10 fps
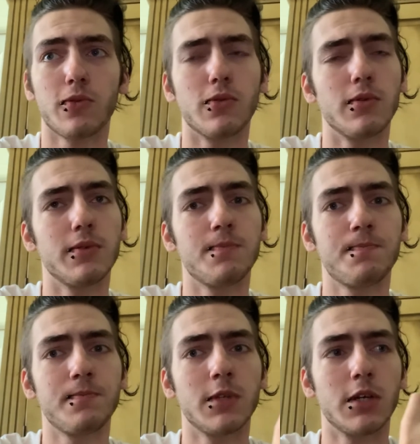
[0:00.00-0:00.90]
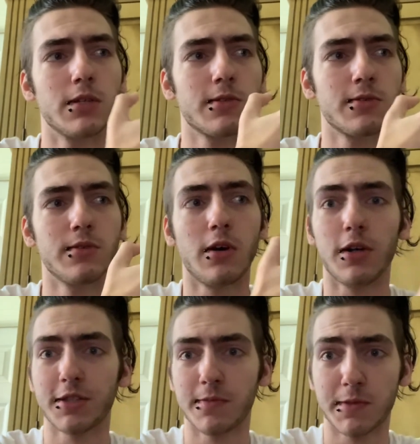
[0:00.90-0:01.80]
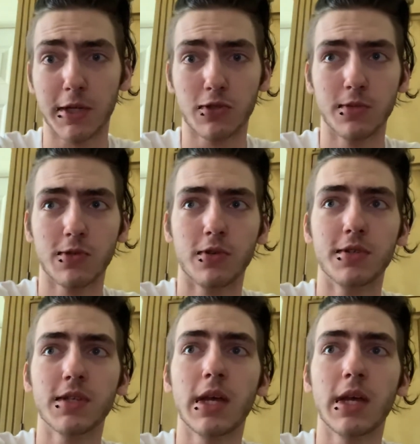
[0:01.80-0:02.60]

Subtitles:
or certain autism spectrum disorders.